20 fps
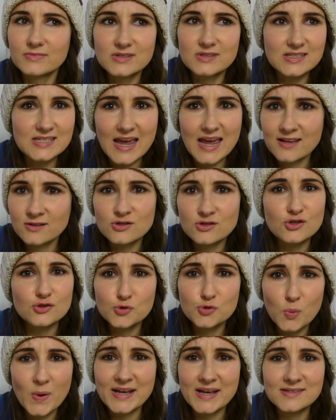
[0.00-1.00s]
10 to
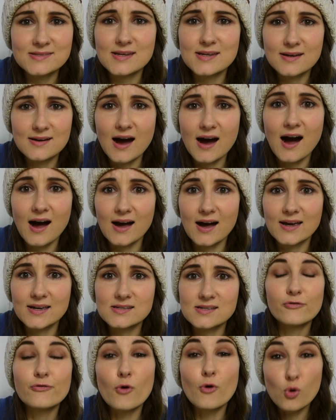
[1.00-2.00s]
20
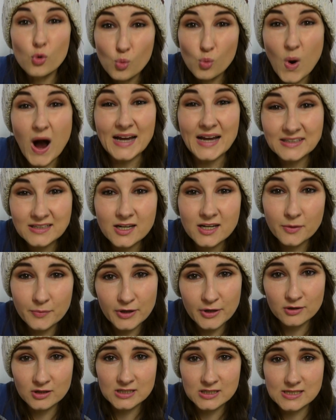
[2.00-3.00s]
guys for one
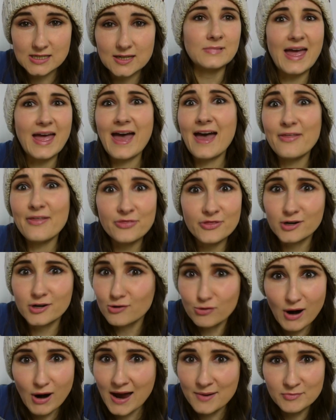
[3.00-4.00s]
community, and the
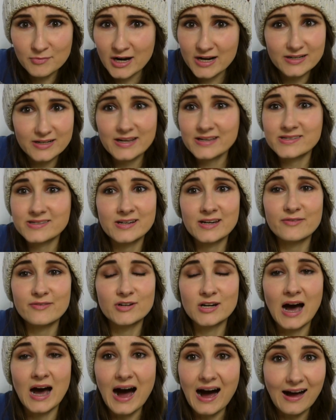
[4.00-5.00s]
crime rate isn't even
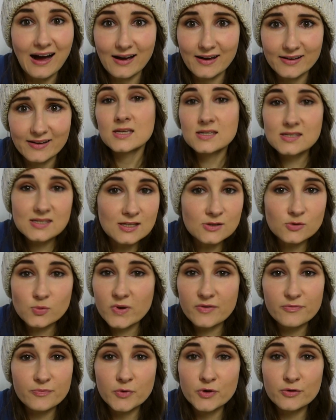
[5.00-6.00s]
high. Since
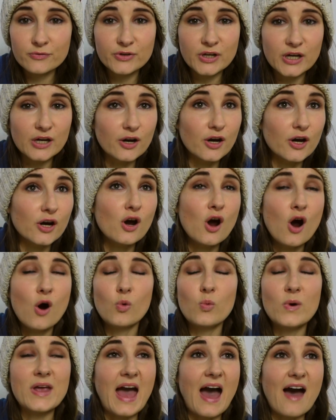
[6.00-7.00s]
we've moved here,
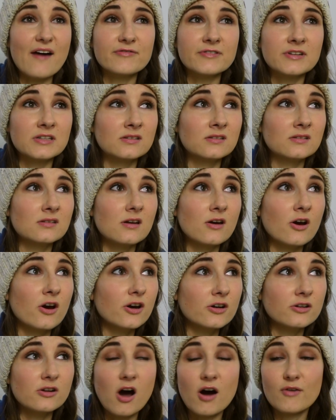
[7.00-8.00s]
we haven't
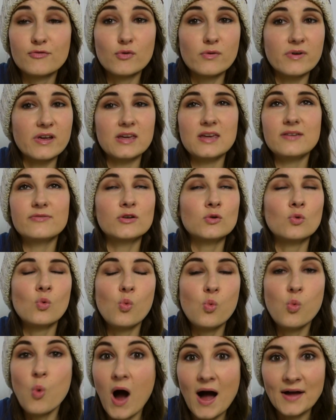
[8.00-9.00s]
heard of even
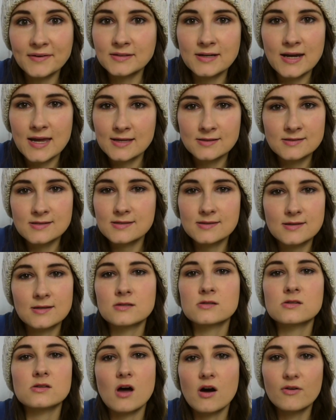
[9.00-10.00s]
one
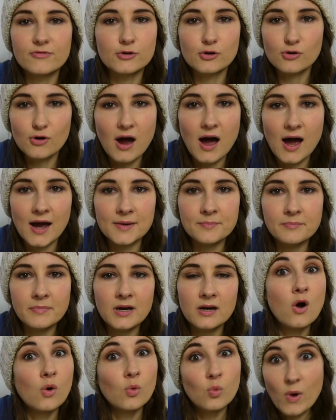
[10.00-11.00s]
instance of crime,
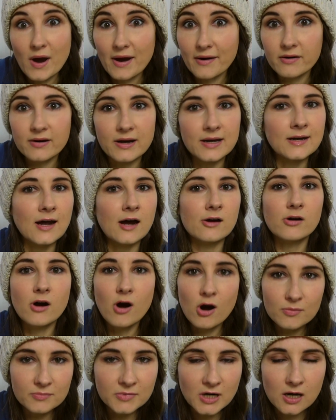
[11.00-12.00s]
where in our
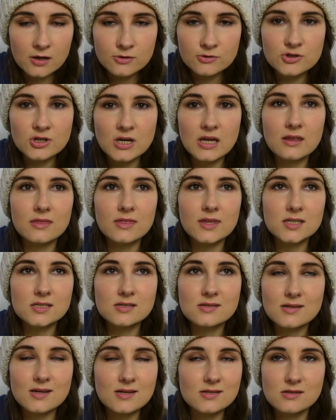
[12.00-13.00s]
home country
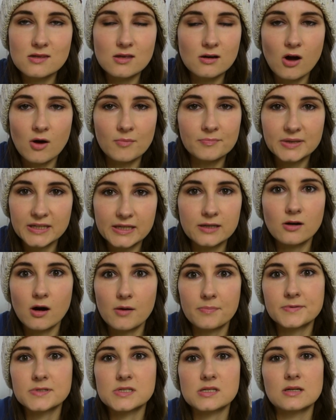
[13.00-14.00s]
this is the complete
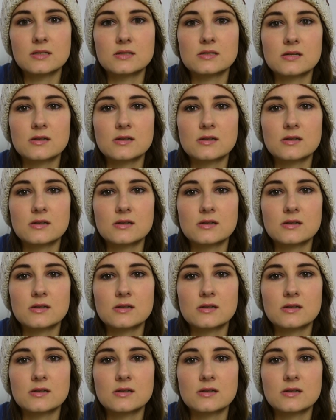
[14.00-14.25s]
opposite.